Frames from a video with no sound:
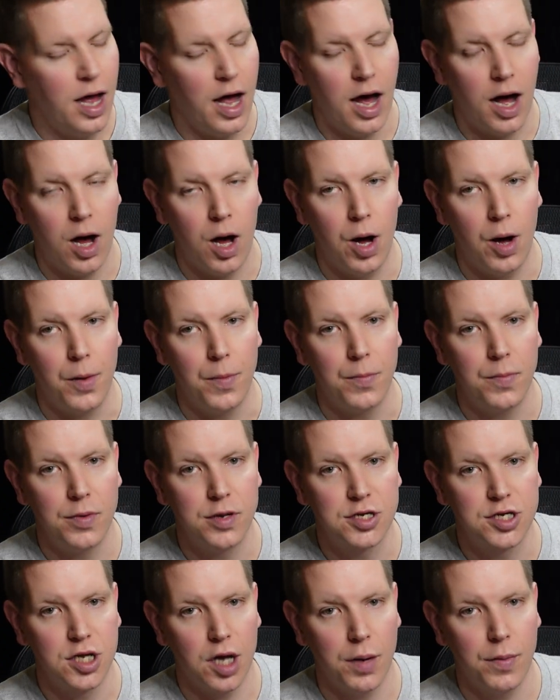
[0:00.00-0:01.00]
Some
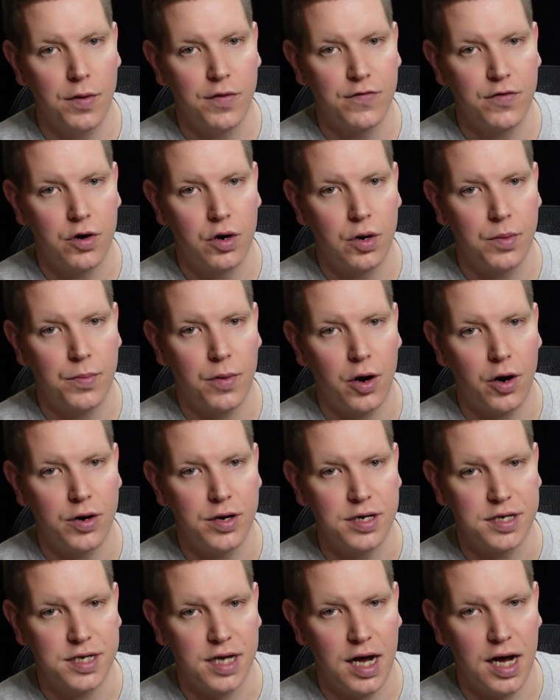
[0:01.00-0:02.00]
of them are
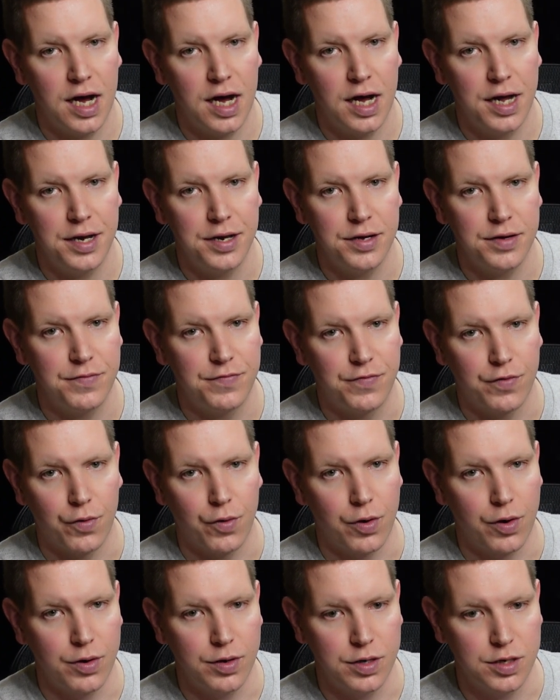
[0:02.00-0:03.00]
designed
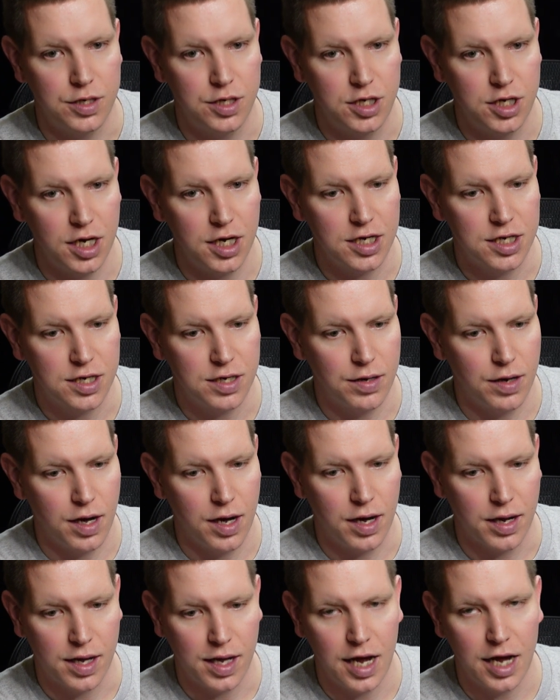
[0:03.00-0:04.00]
for just
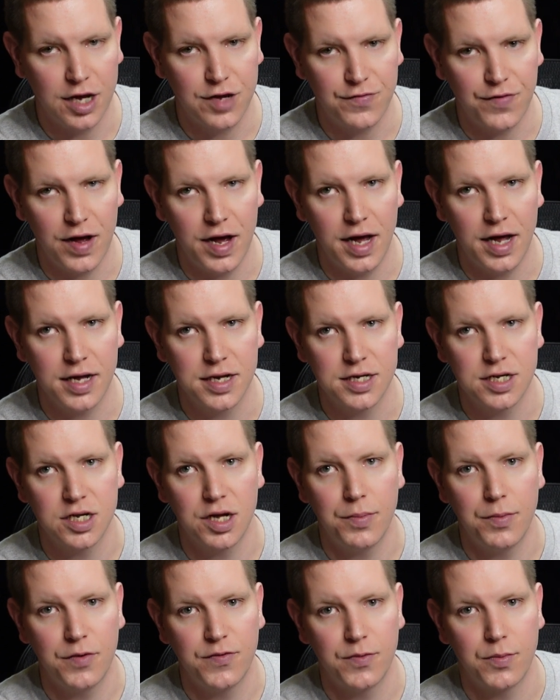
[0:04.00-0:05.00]
case fans.
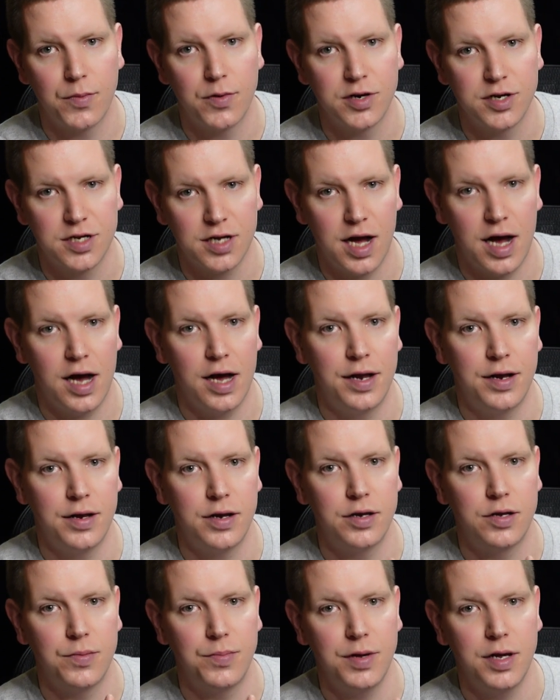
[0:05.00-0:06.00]
Some of them are
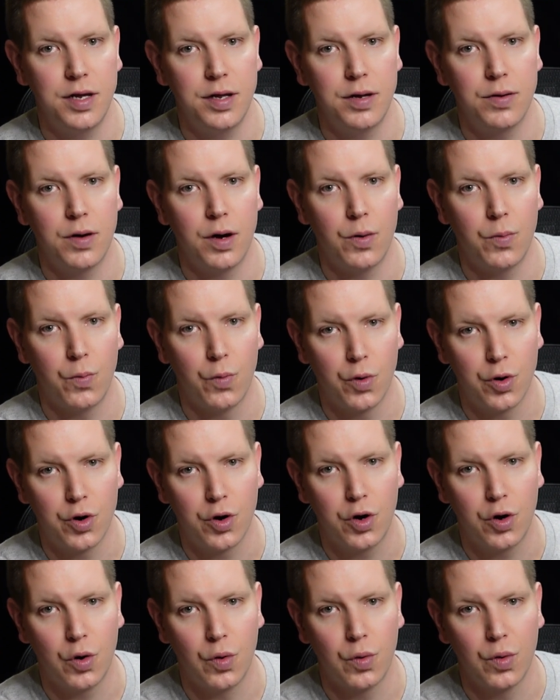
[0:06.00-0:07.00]
designed to be water
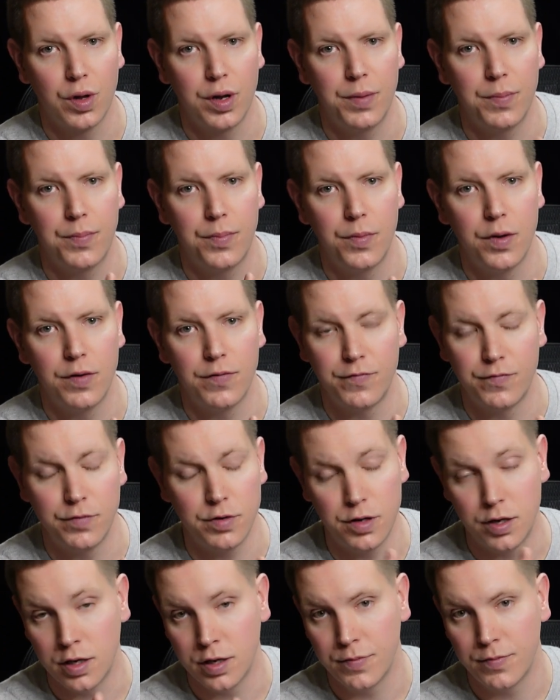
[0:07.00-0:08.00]
cooling,
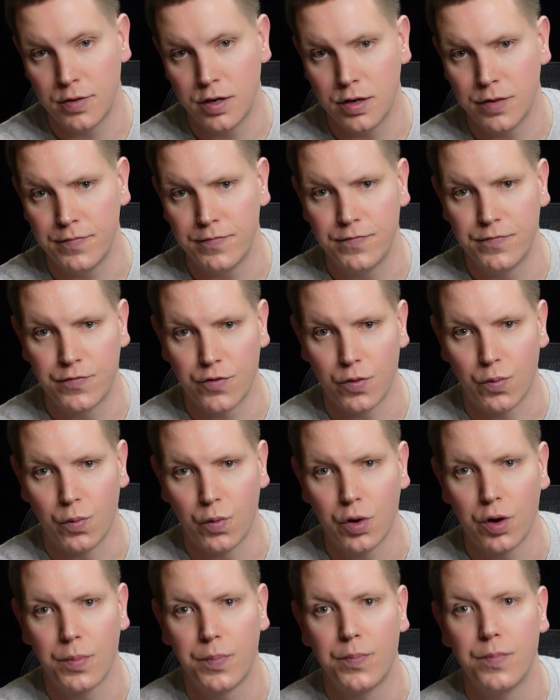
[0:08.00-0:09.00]
for
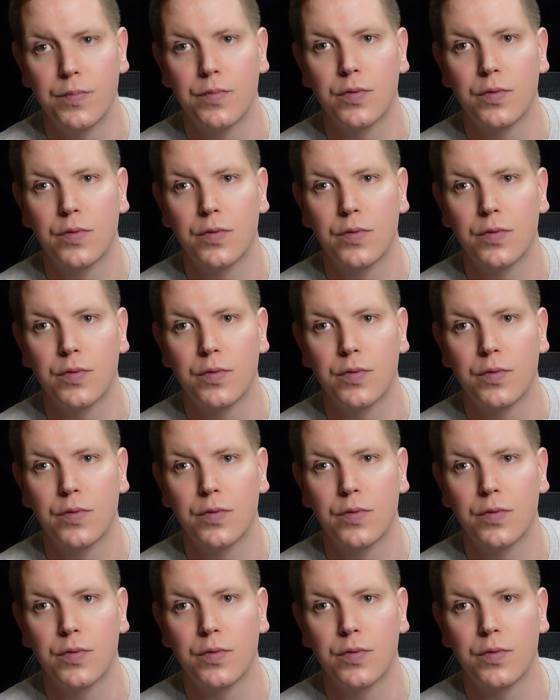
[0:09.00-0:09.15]
water